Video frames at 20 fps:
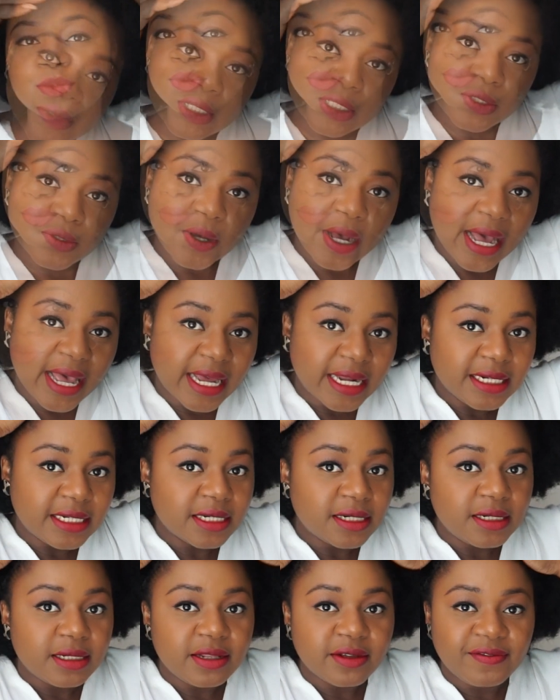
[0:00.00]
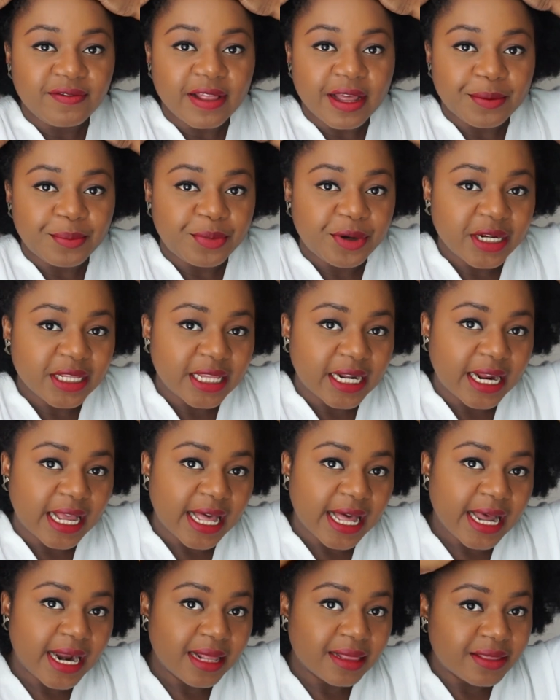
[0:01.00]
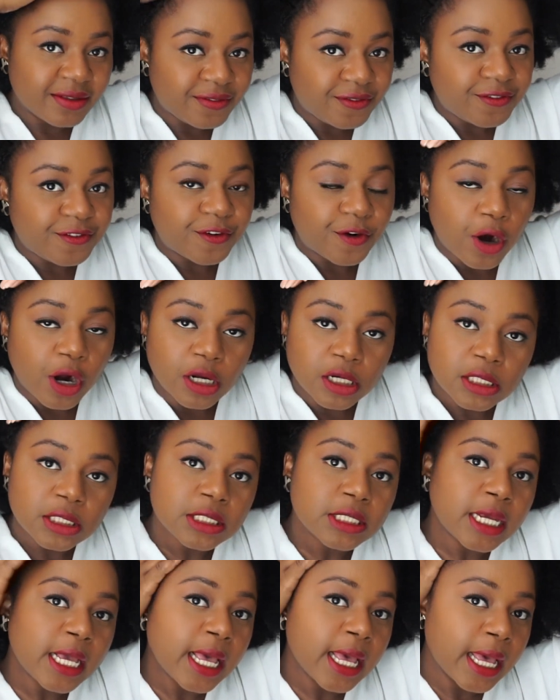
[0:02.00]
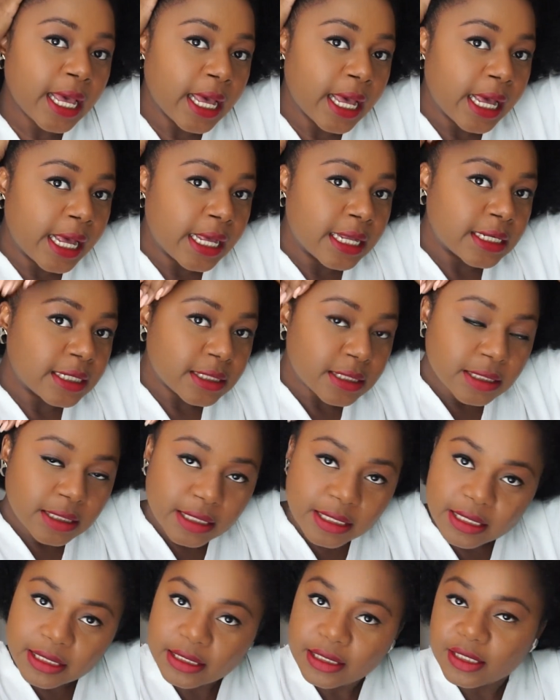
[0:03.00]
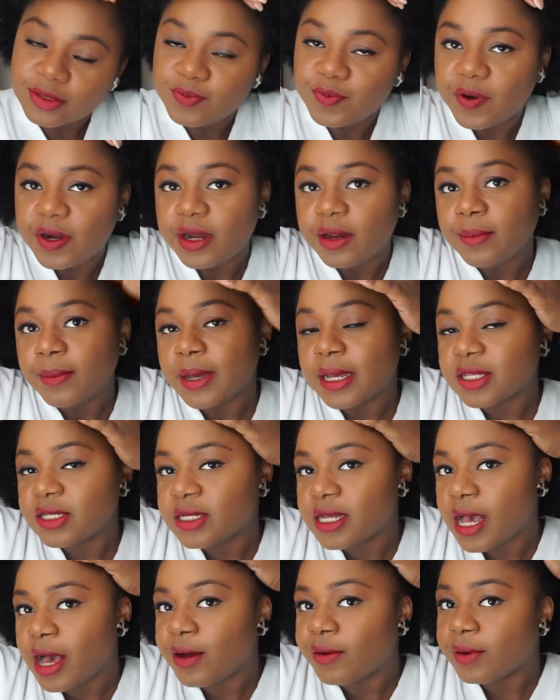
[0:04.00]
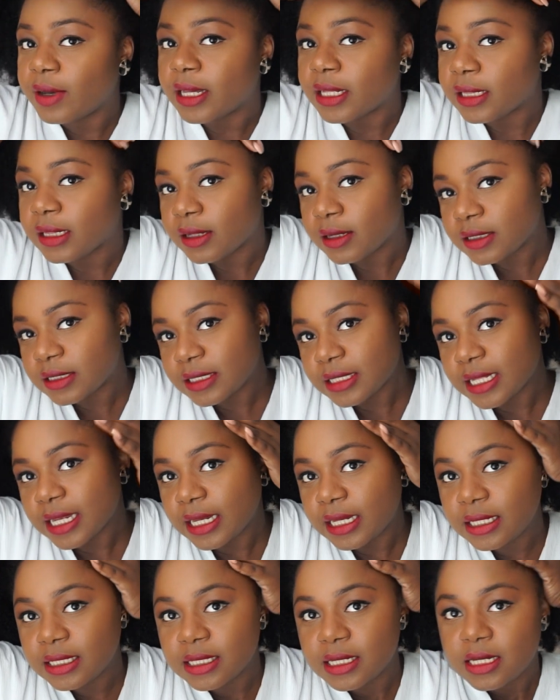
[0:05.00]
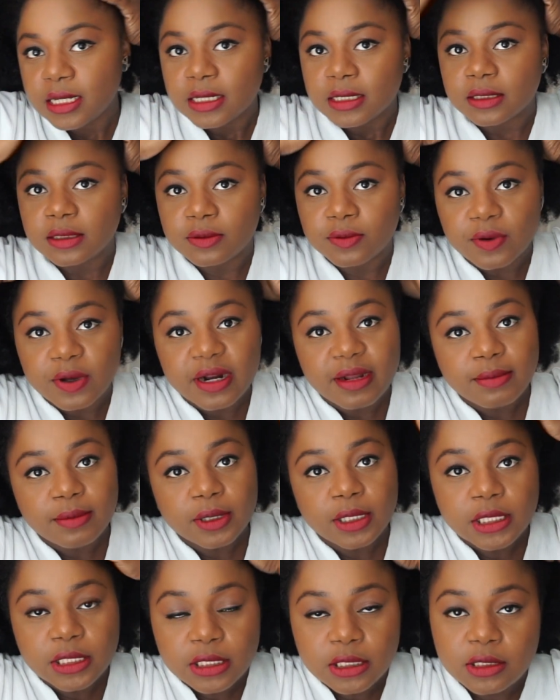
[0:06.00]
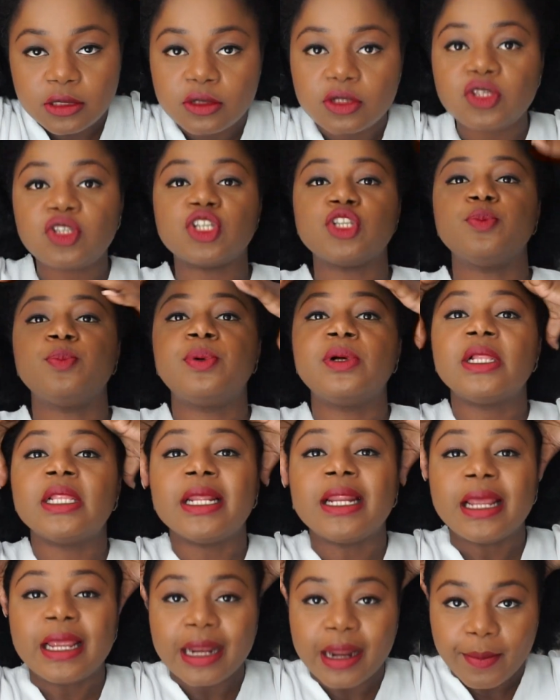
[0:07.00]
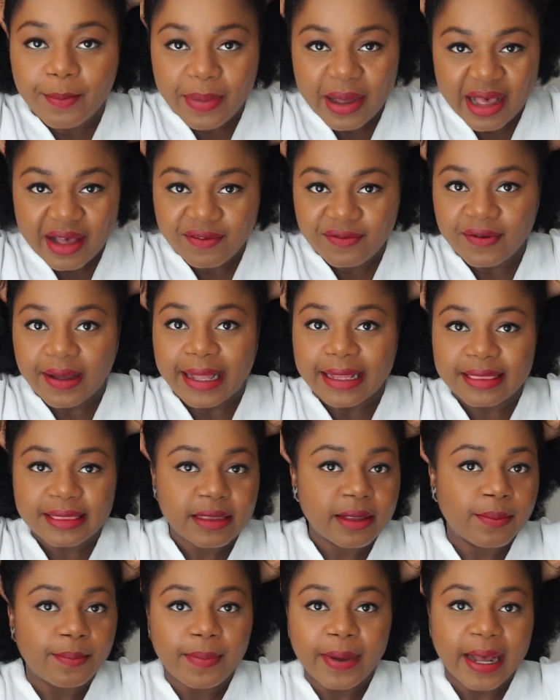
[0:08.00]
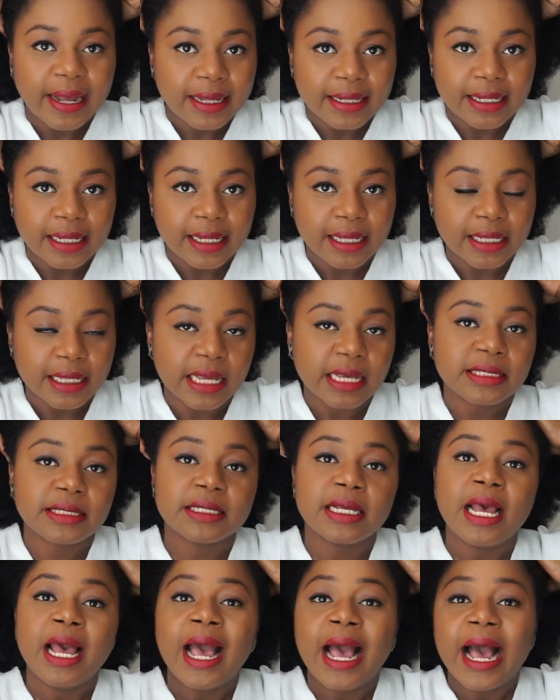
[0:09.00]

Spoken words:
So I undid the flat braid that I had at the front, and this is pretty much how it looks like. So what I'm going to do is just pull it in a puff at the back like this.